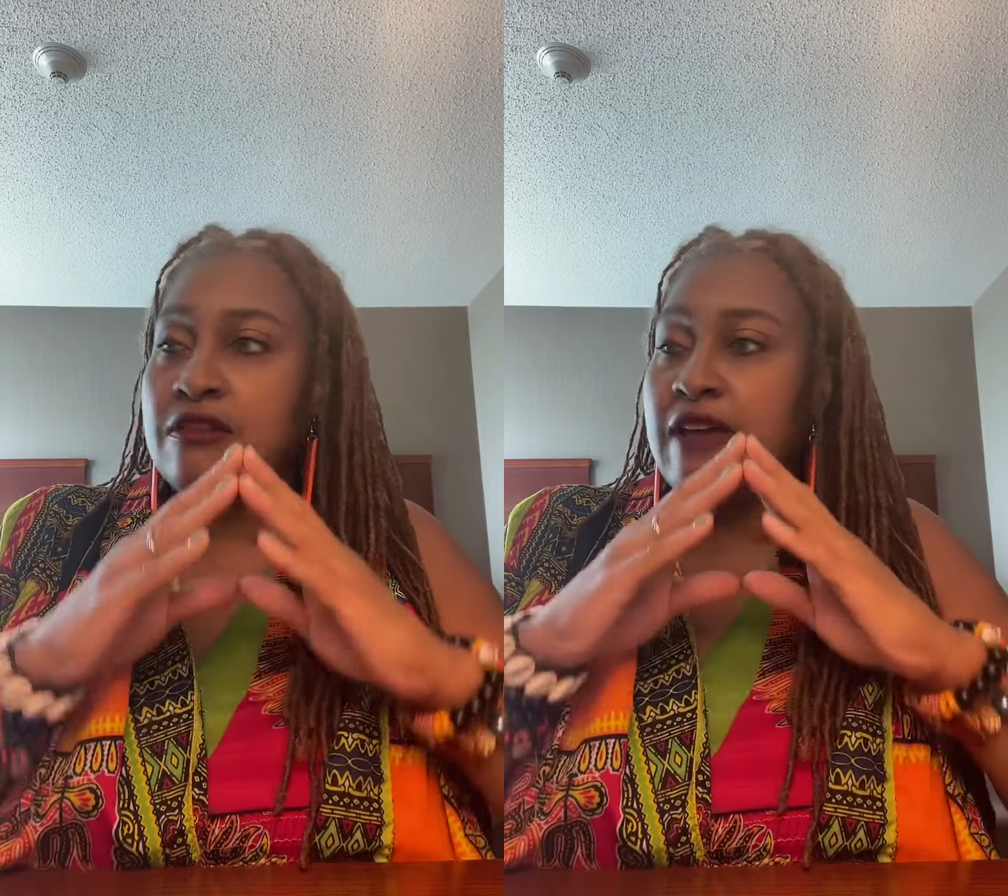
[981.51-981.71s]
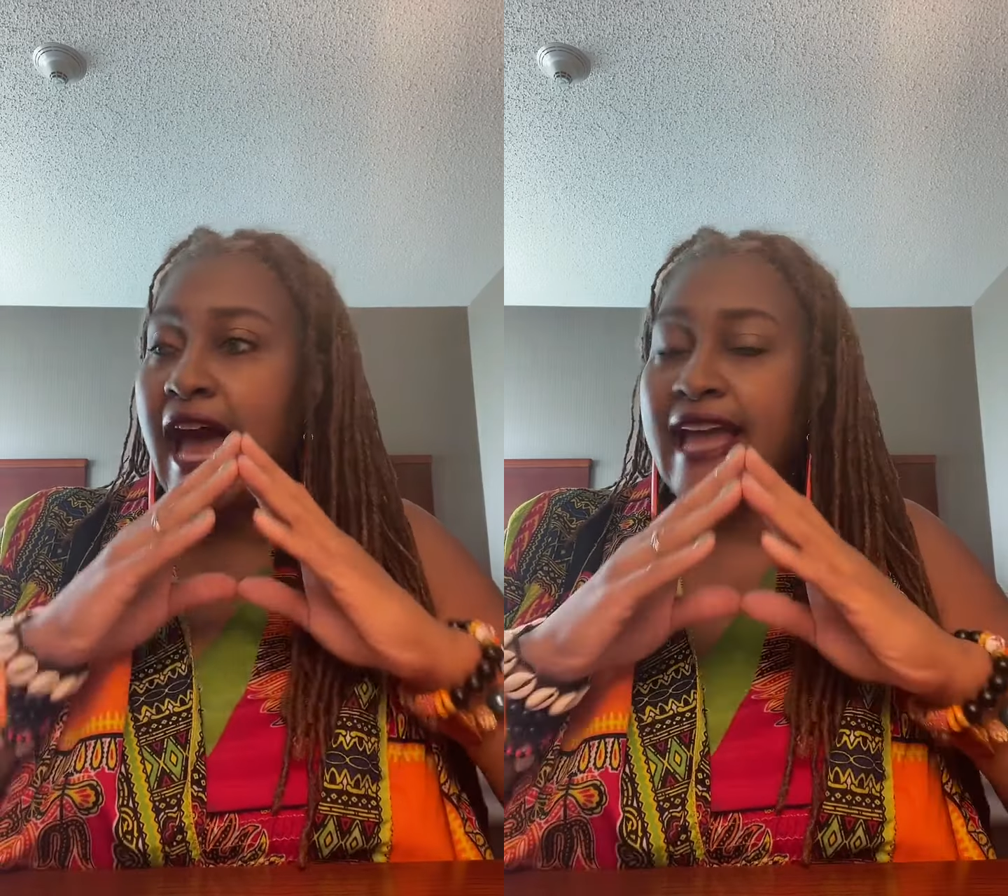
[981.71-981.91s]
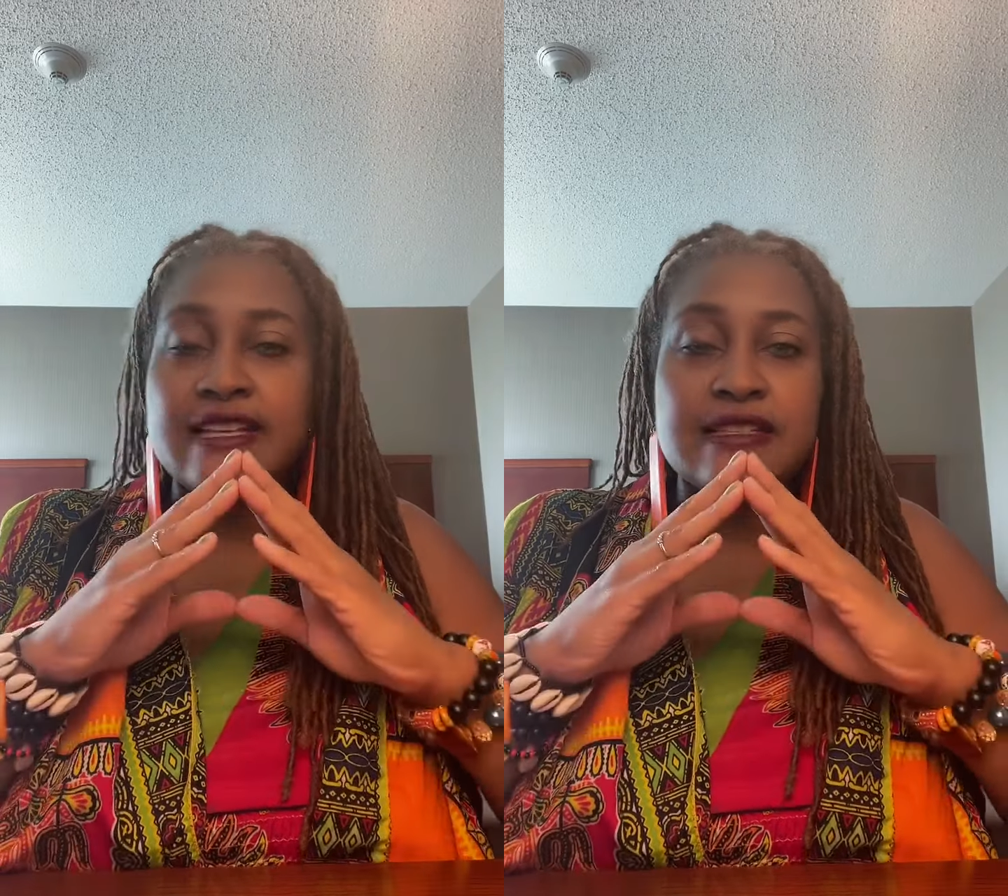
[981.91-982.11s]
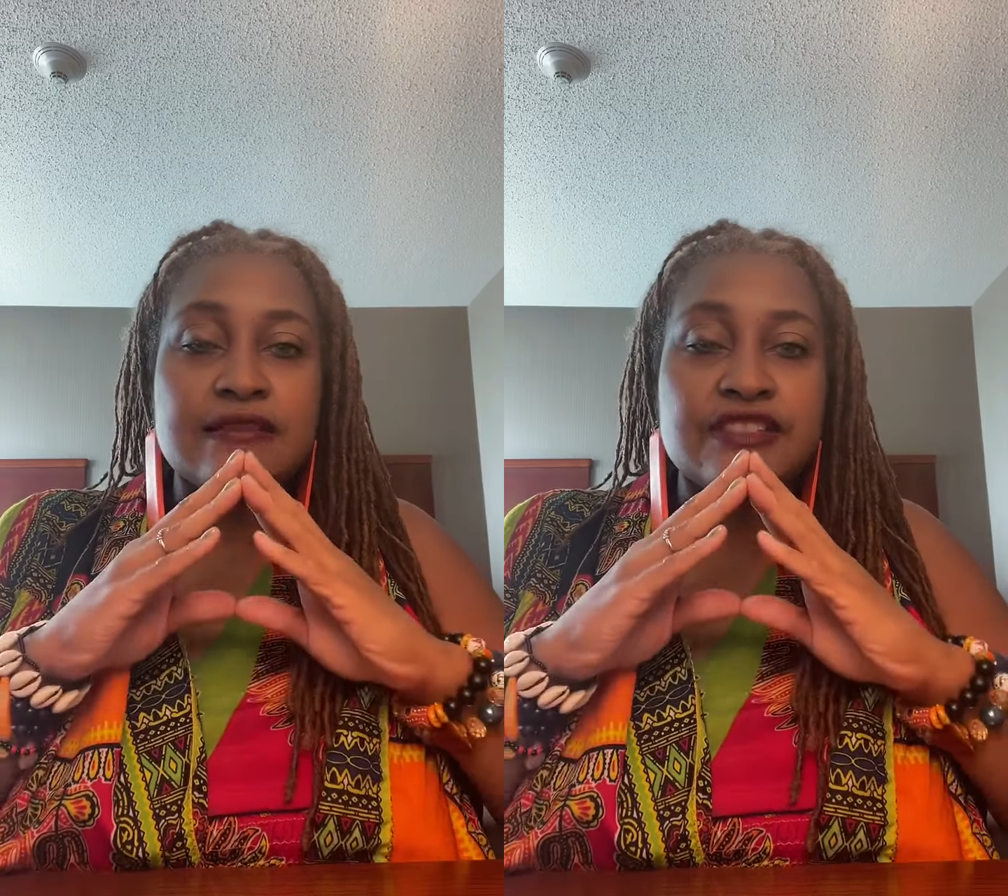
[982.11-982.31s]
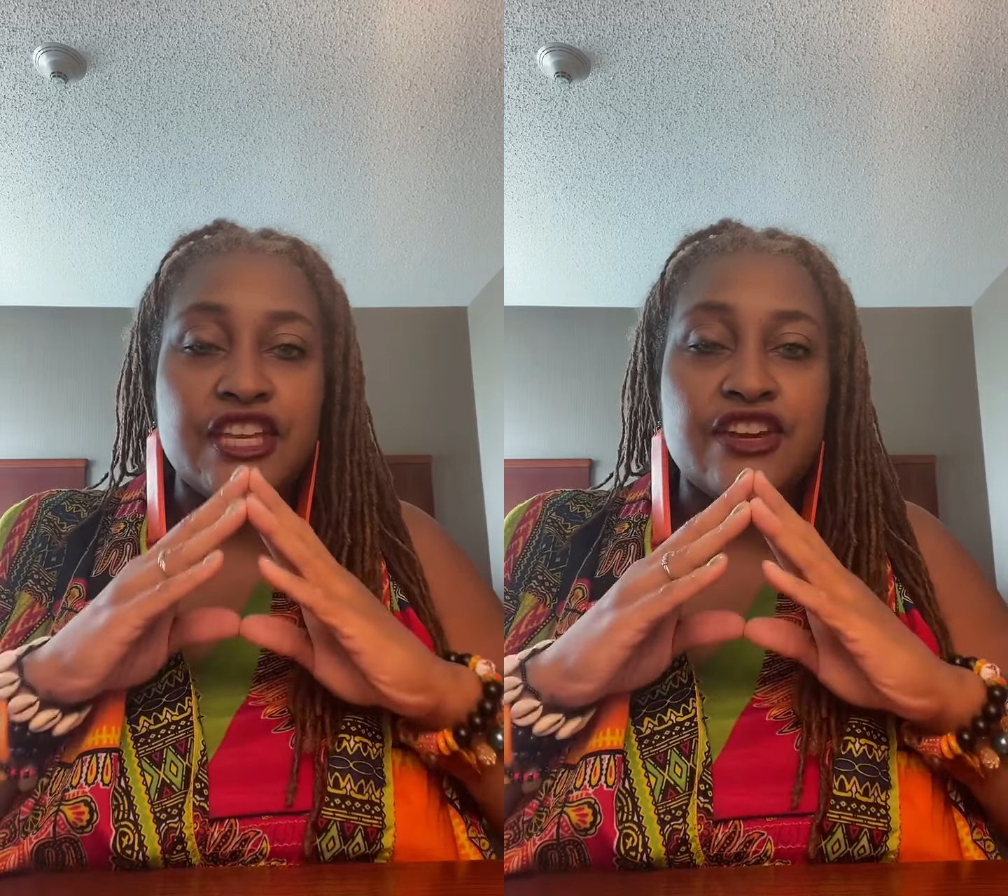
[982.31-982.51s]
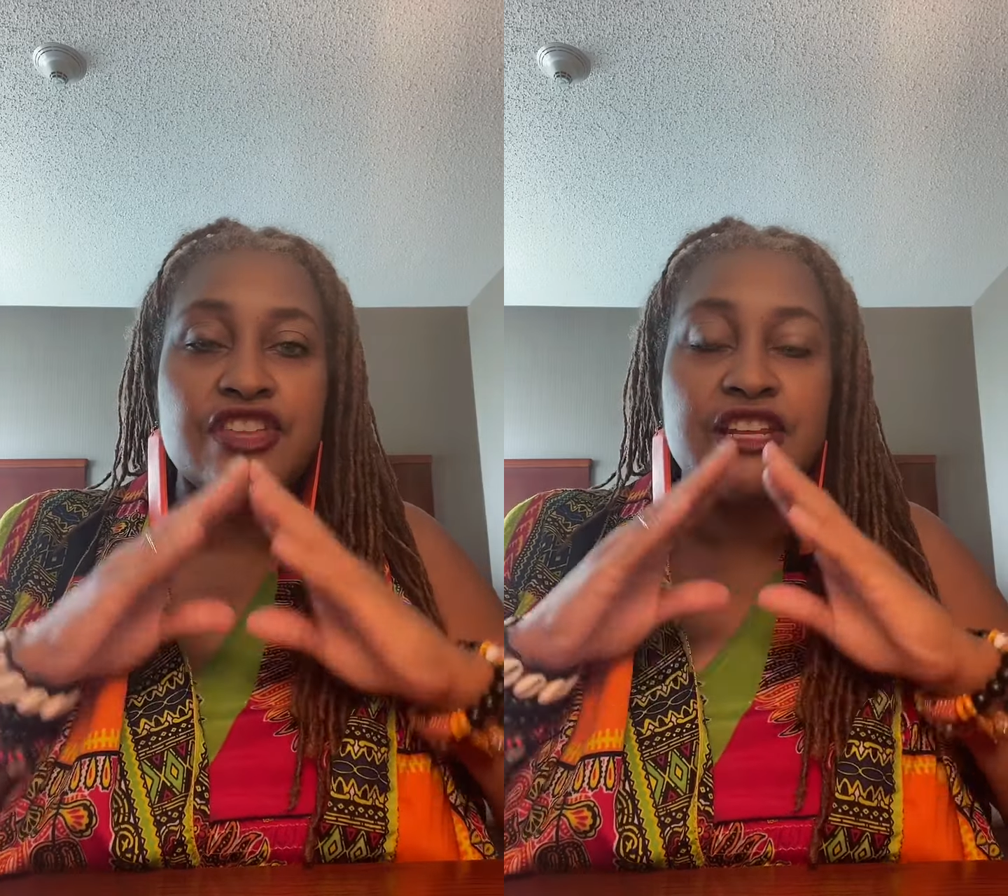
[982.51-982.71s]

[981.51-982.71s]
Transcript: highest tier